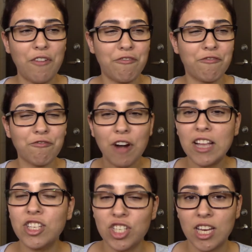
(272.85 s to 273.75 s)

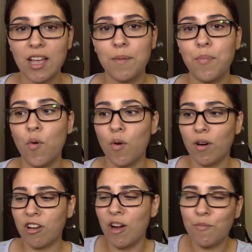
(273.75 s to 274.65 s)
friendship
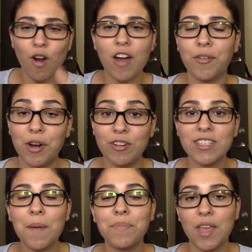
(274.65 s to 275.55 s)
or camaraderie or
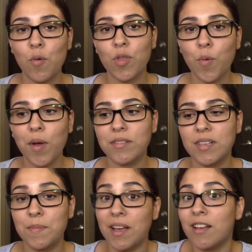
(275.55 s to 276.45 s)
something with
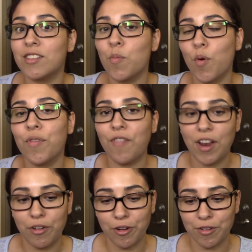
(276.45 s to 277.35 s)
Quincy because they're both
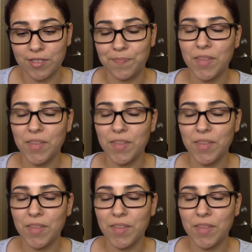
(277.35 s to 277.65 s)
Final Girls.